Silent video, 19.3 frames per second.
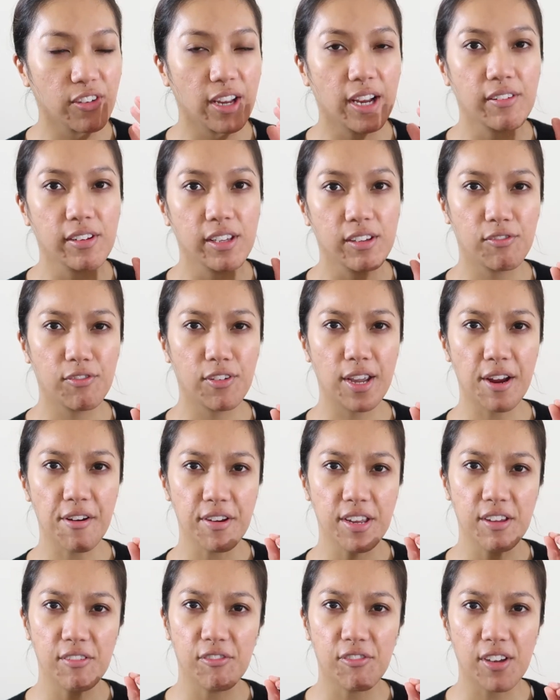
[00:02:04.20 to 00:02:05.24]
very
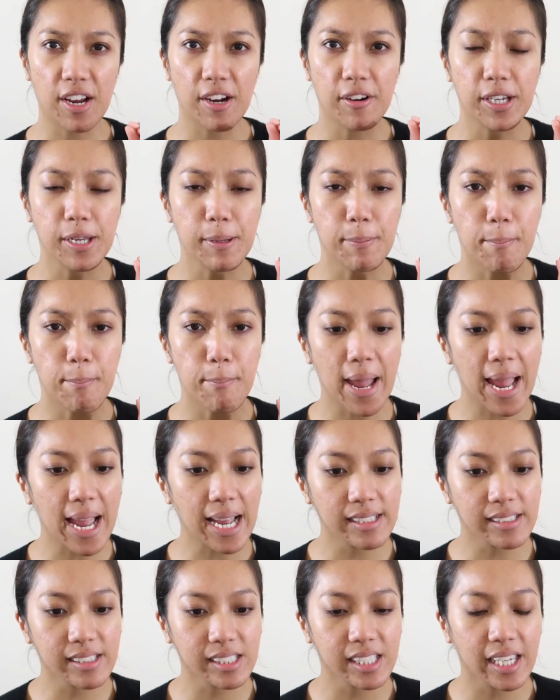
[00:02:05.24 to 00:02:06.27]
very very
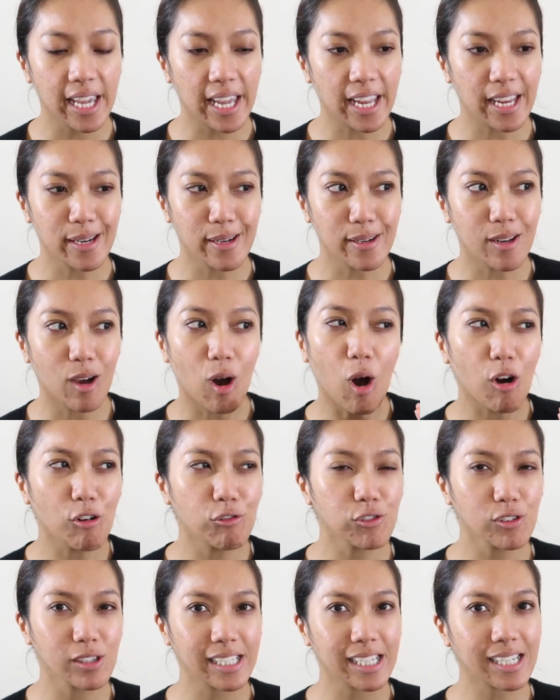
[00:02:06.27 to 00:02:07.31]
matte and
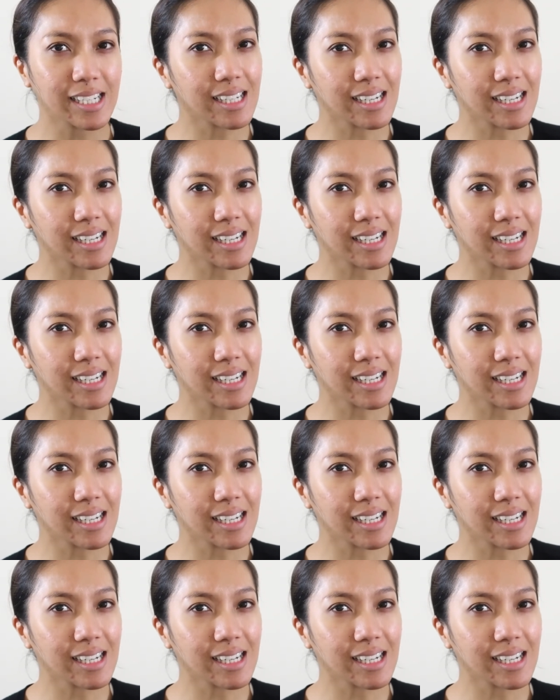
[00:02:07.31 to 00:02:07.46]
awfully